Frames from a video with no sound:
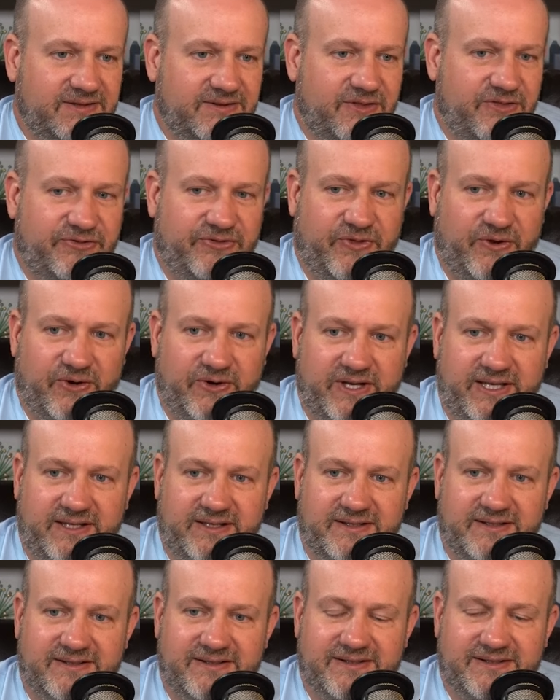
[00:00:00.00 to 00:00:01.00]
30.
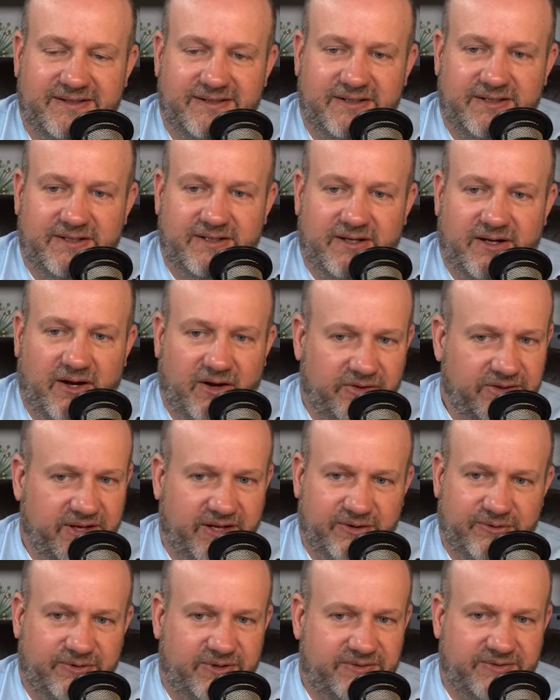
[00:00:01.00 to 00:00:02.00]
Oh, the
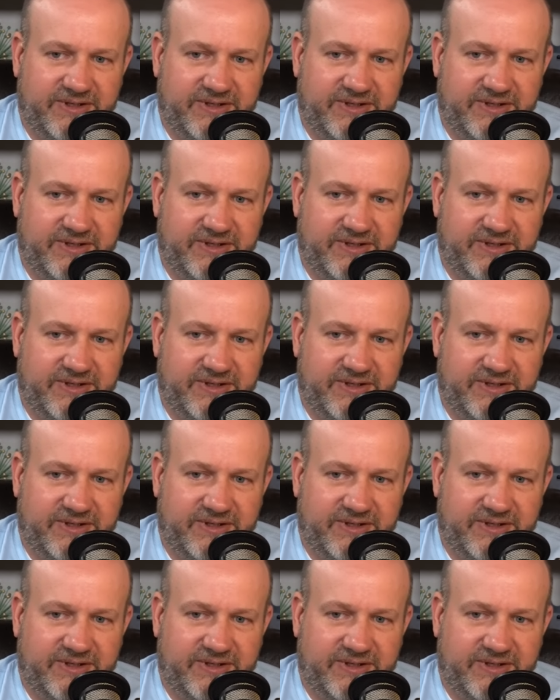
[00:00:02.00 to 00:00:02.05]
other one with